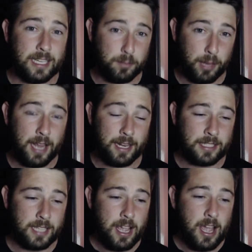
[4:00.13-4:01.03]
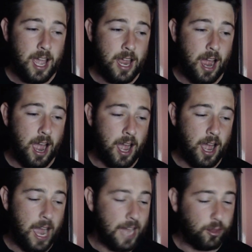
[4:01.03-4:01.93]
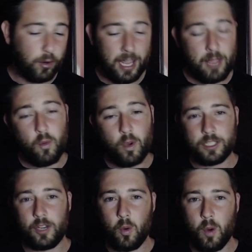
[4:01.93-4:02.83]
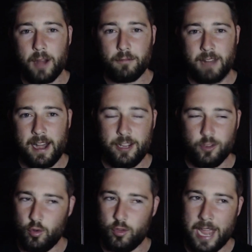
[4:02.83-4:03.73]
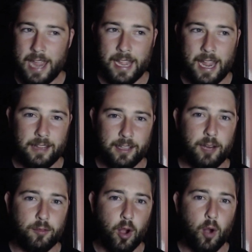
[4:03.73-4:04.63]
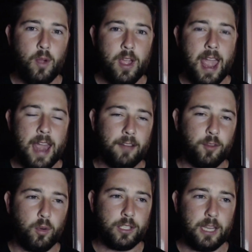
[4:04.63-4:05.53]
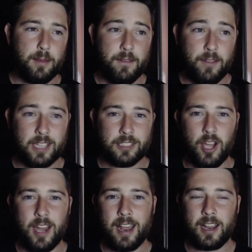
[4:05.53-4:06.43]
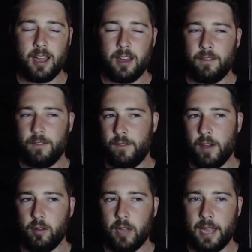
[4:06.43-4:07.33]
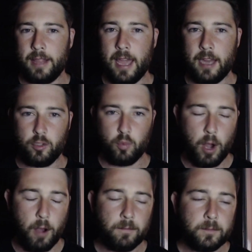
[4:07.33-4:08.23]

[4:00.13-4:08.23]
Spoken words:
playing this. I thought he wasn't quite ready to take a lead role, and after watching him in Fast 9, I kind of felt like that as well.